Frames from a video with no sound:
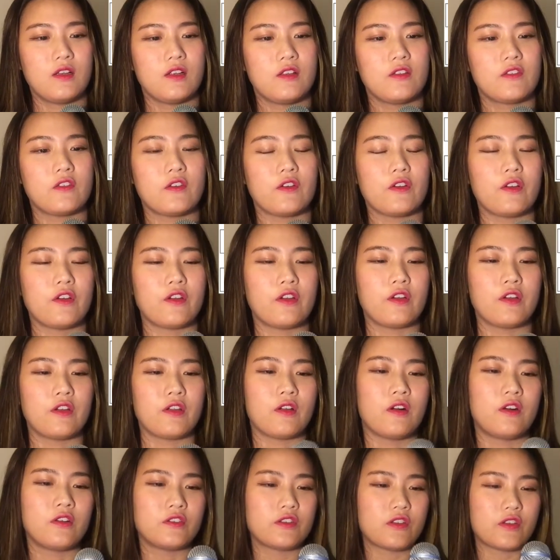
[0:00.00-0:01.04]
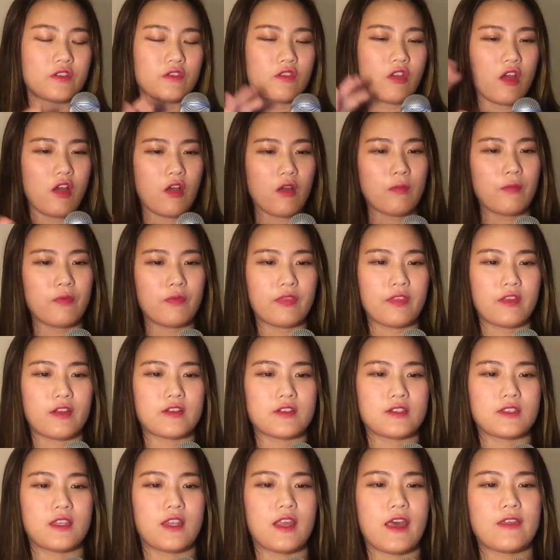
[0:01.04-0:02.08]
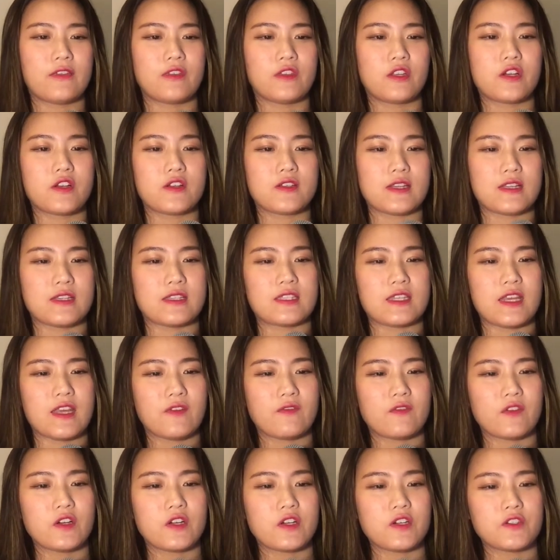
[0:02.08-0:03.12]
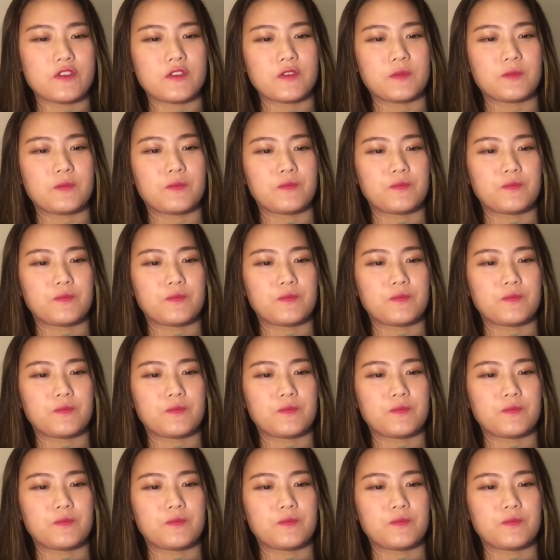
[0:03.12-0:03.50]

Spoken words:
So on the top, there's lenders and savers,